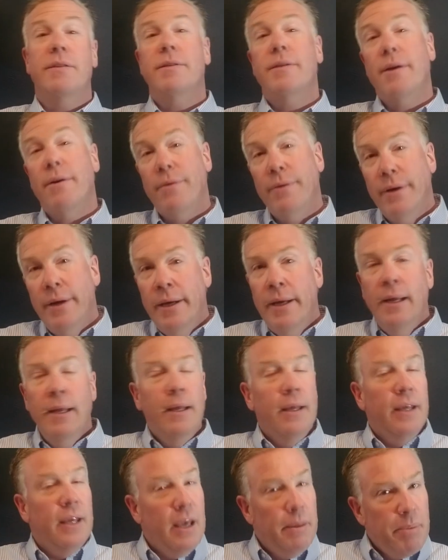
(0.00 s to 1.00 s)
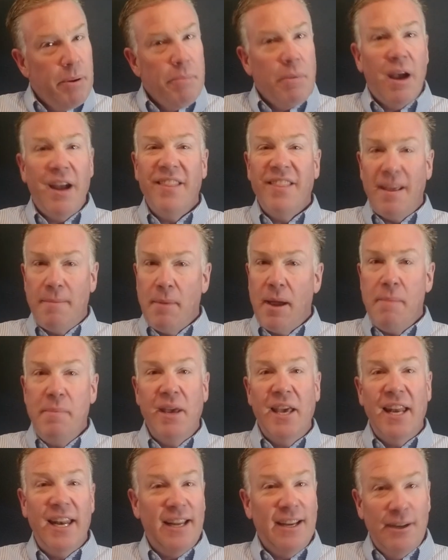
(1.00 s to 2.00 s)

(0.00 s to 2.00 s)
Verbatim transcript: So keep in mind they might be getting